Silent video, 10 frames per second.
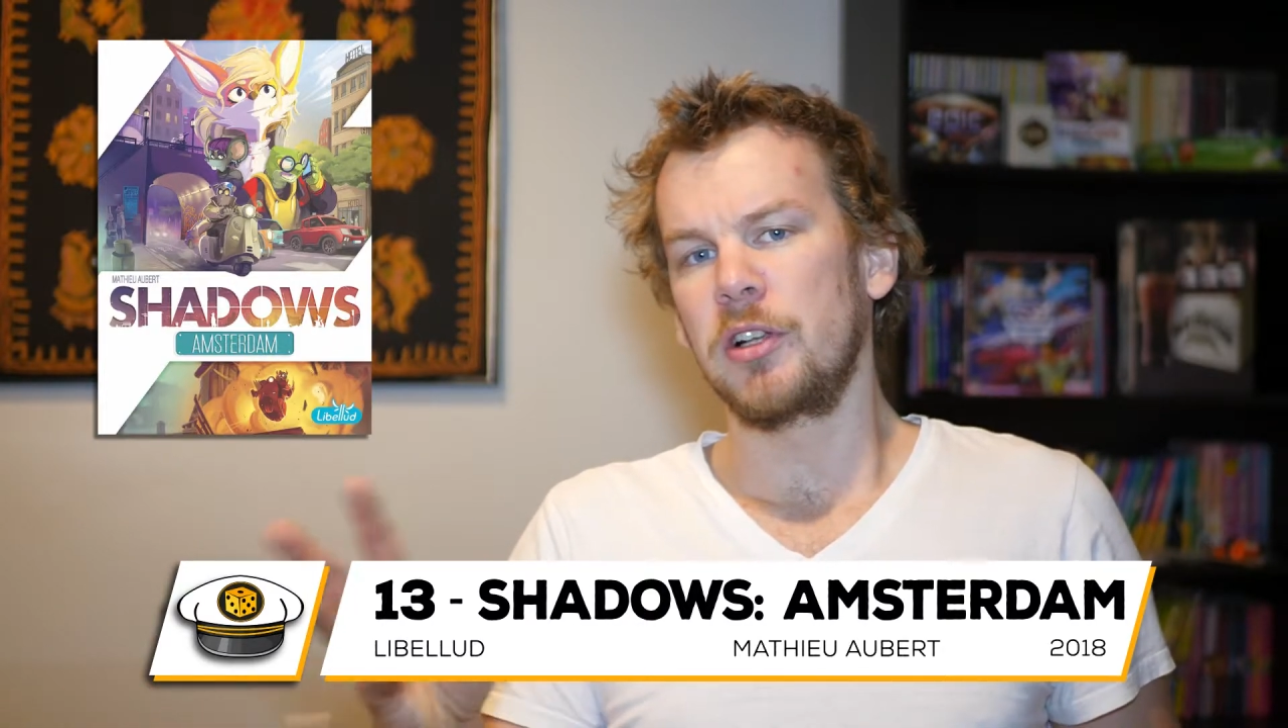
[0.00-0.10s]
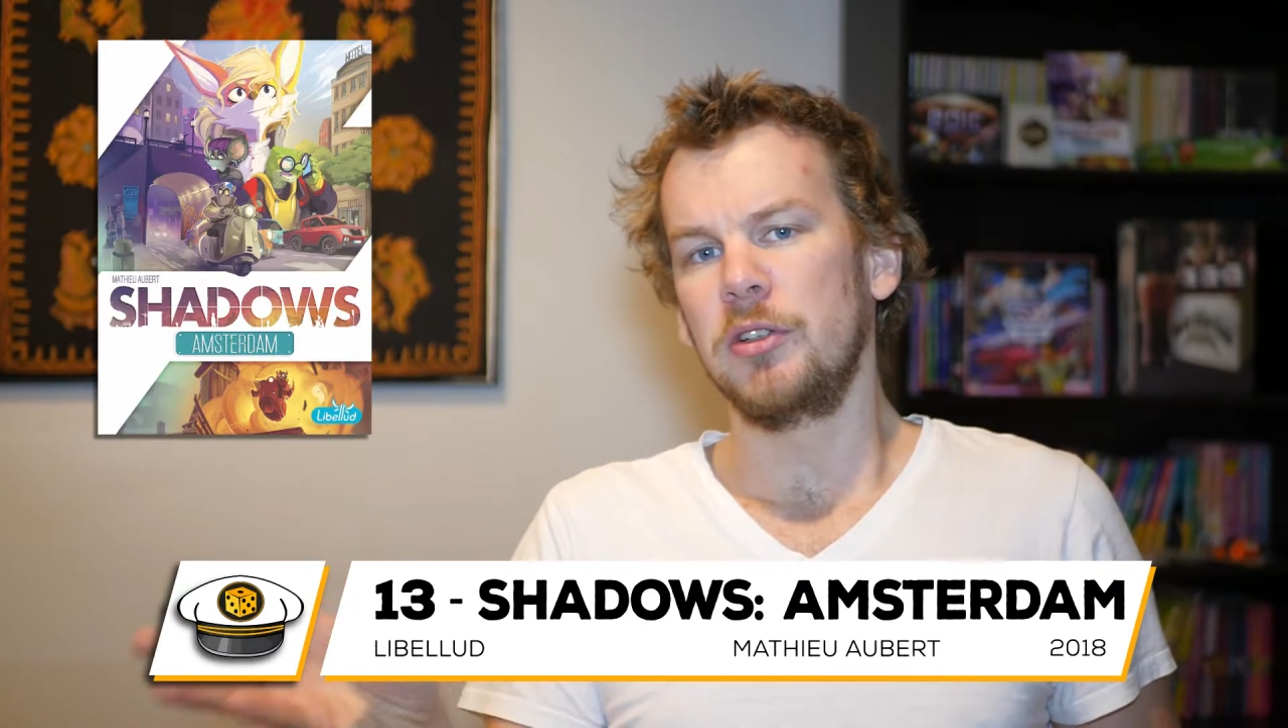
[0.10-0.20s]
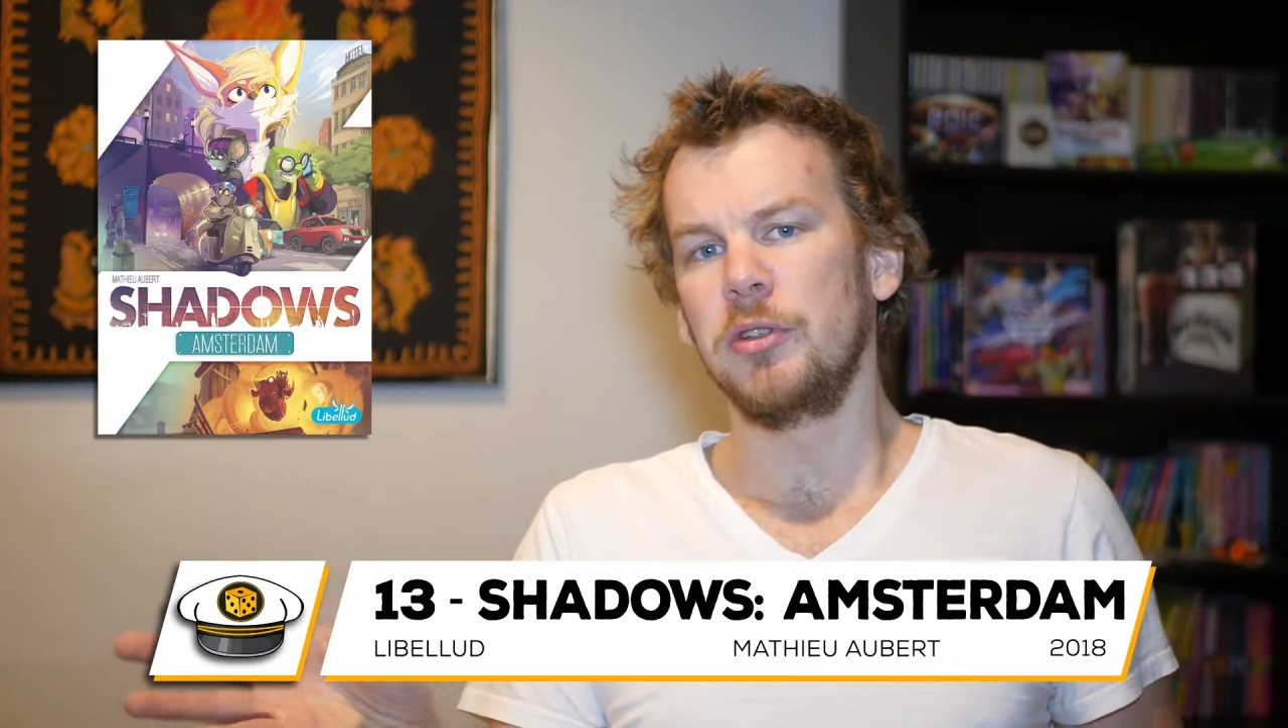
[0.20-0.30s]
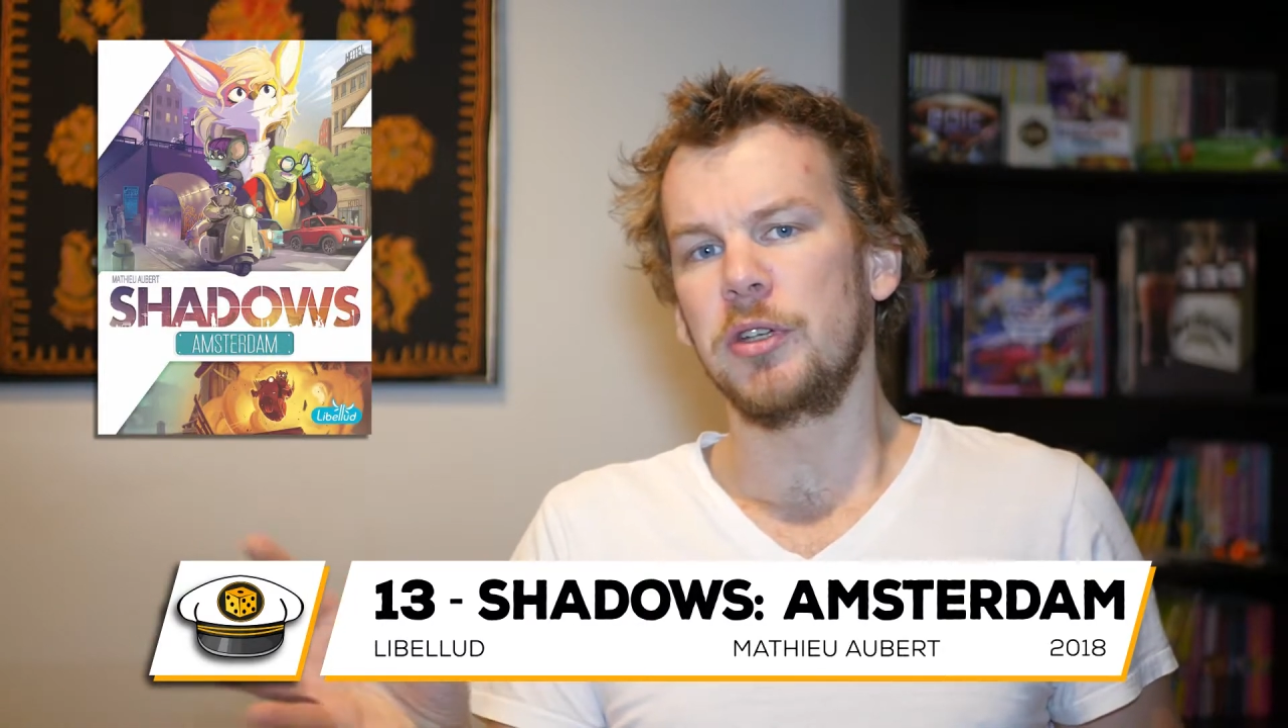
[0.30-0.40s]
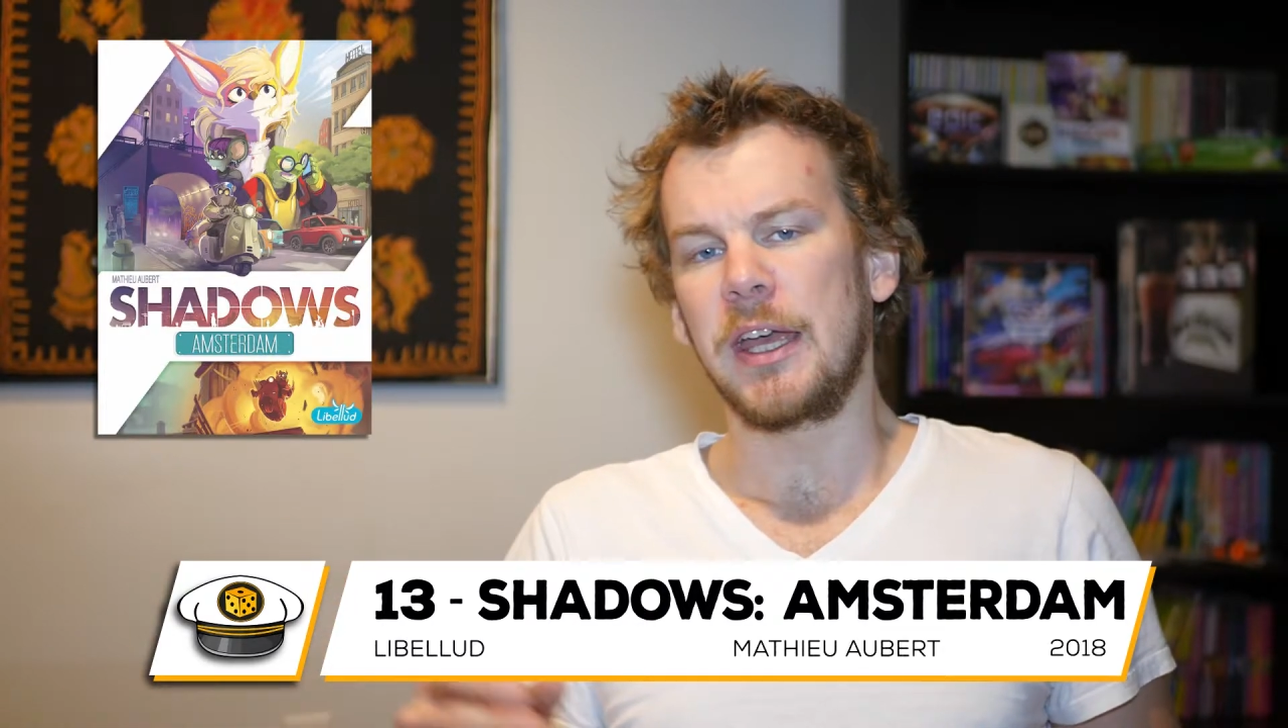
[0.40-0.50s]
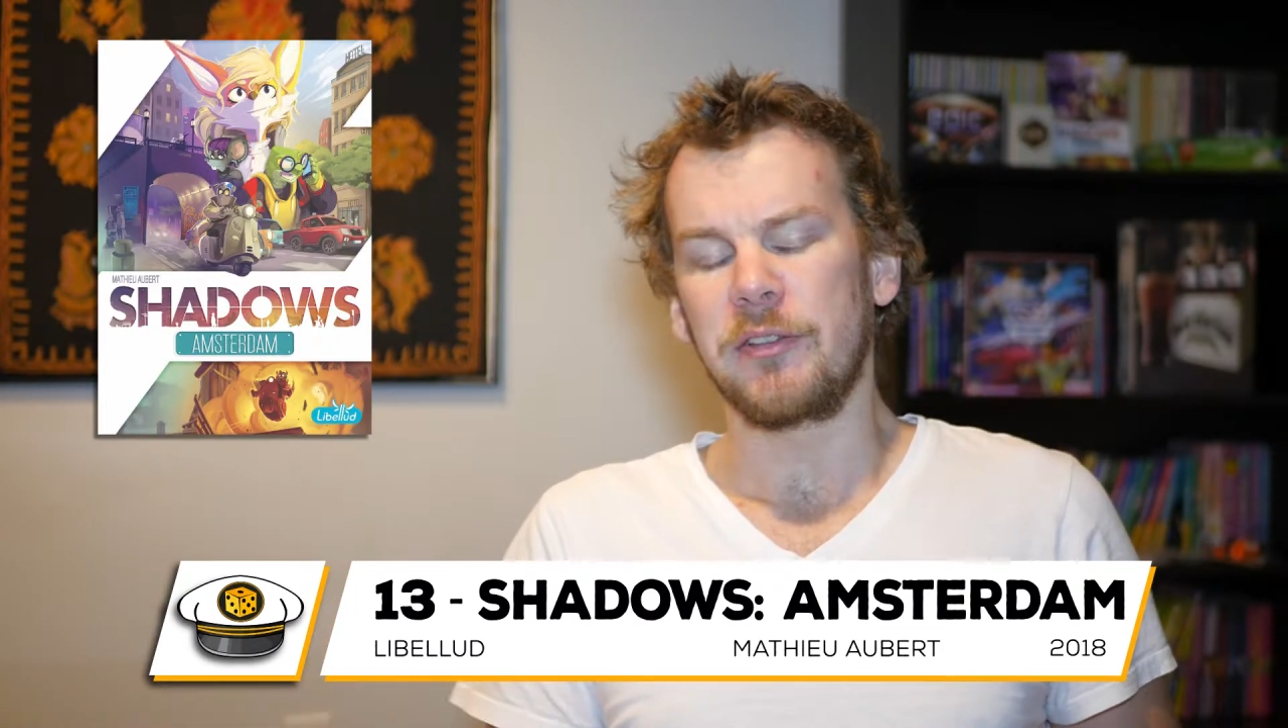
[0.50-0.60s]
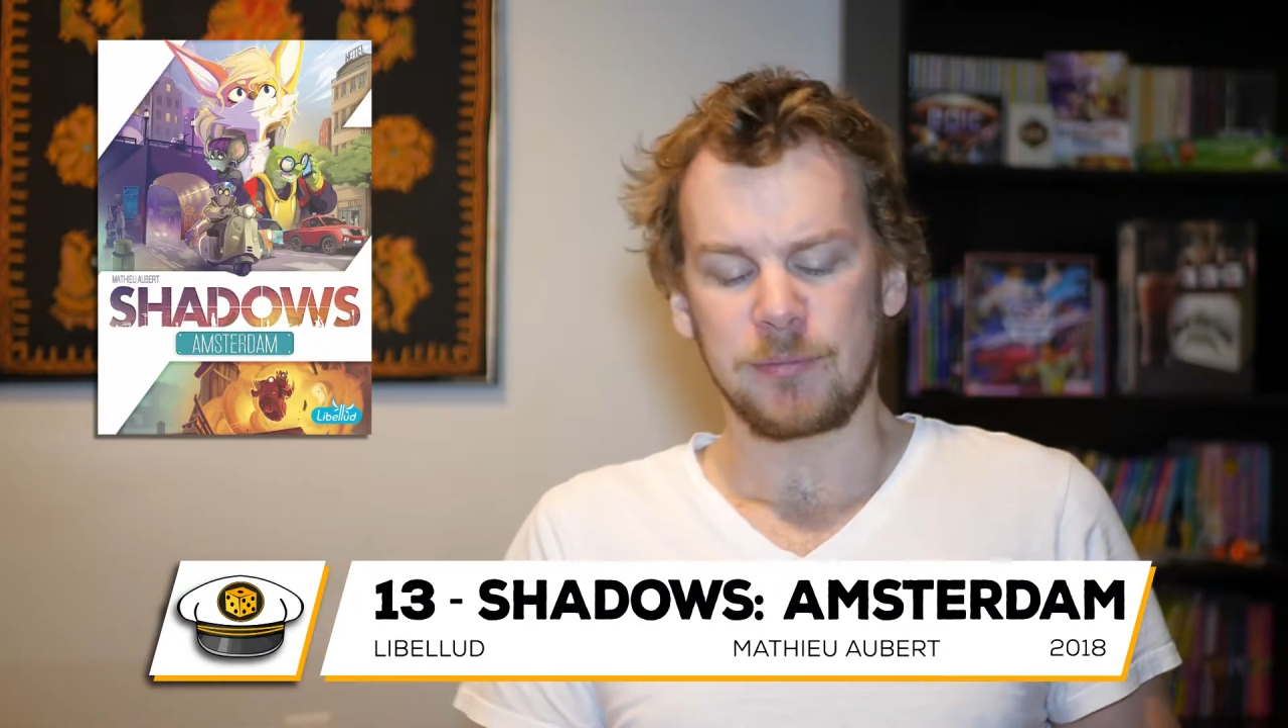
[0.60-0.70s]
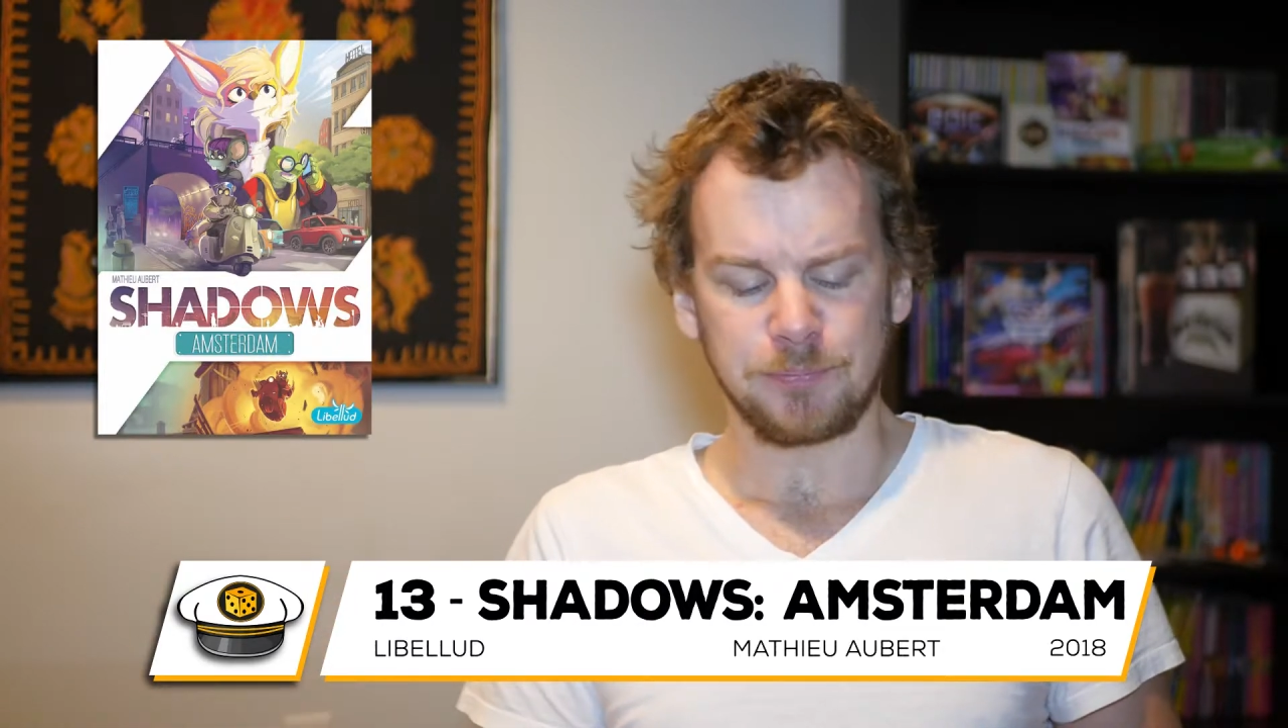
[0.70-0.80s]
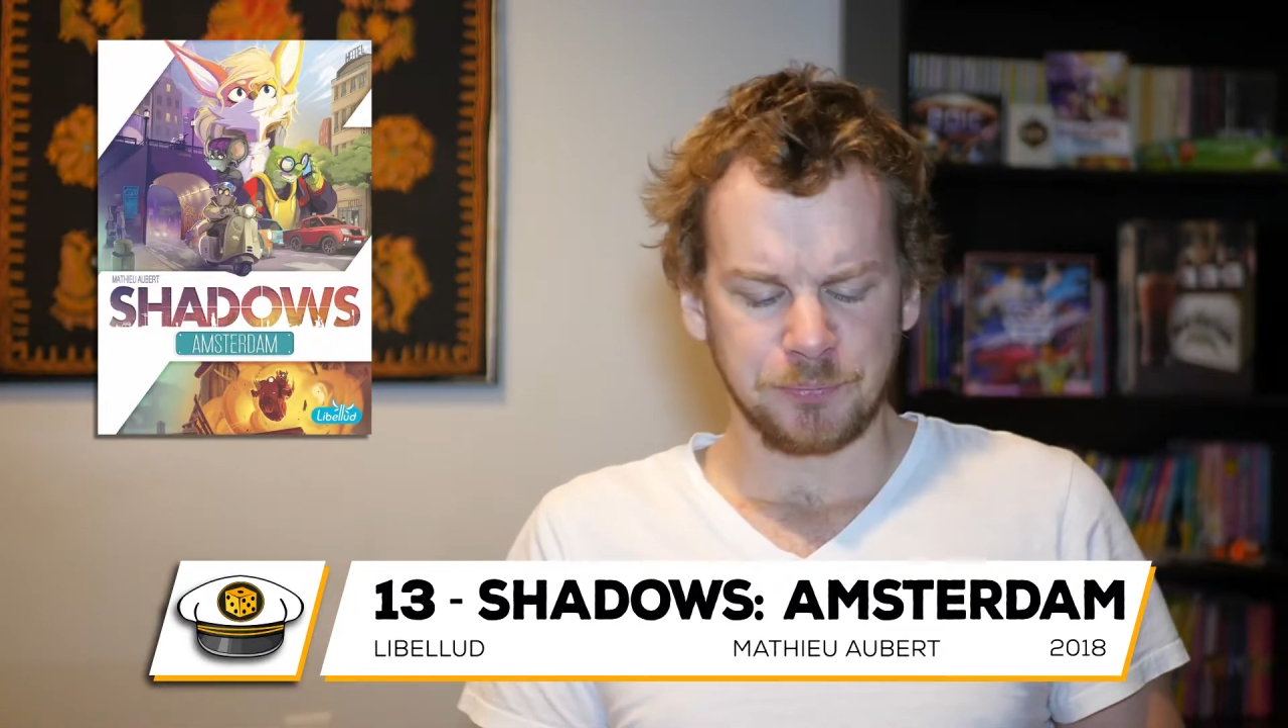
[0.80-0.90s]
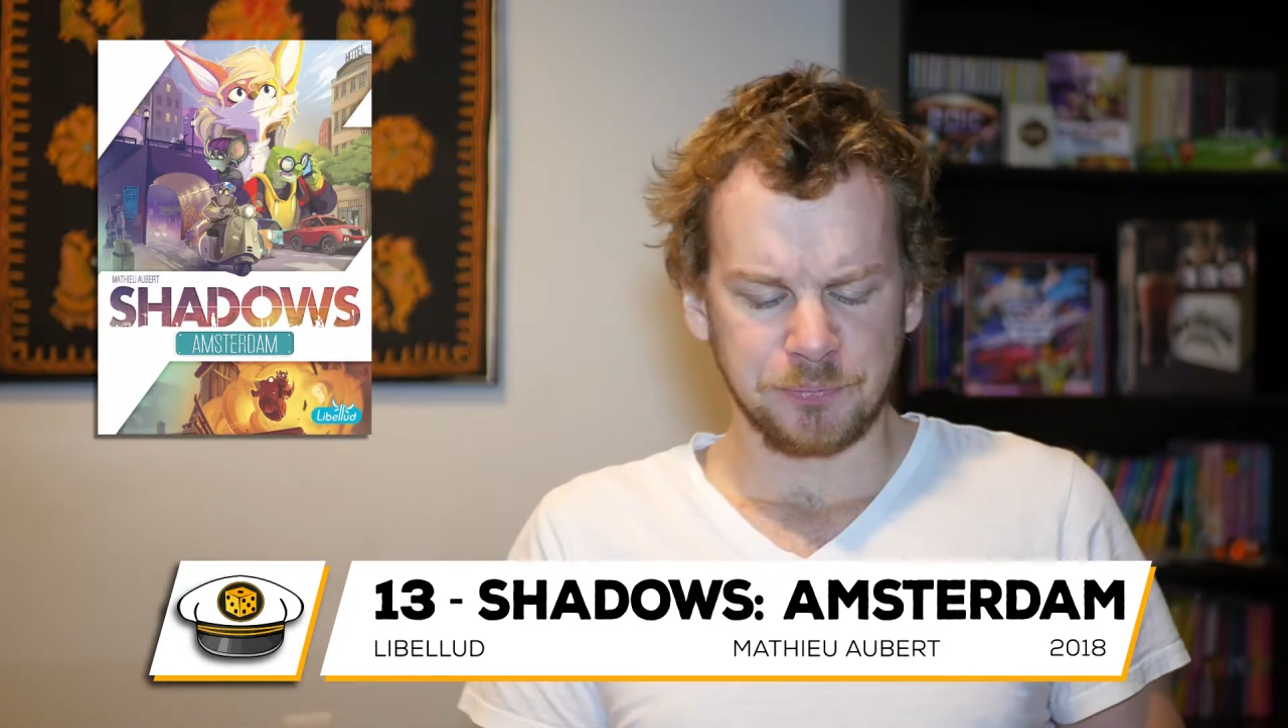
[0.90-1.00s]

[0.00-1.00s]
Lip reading: clue you gave.